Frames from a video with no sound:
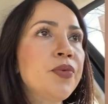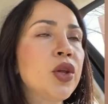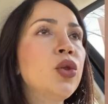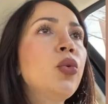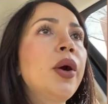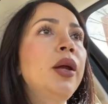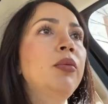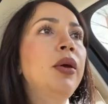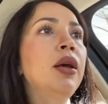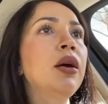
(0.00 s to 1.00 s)

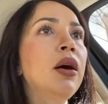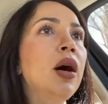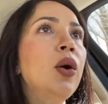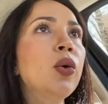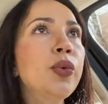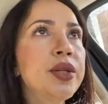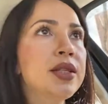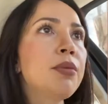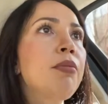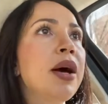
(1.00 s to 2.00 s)
annoying me, I
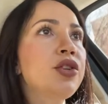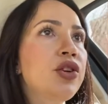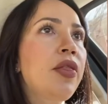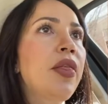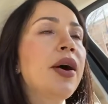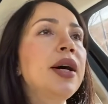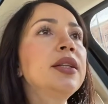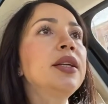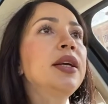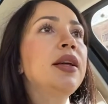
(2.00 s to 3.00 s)
always imagine
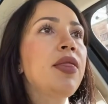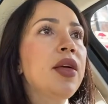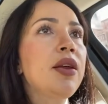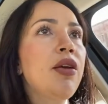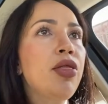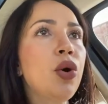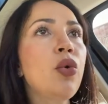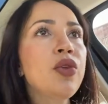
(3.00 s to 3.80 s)
that, and then I throw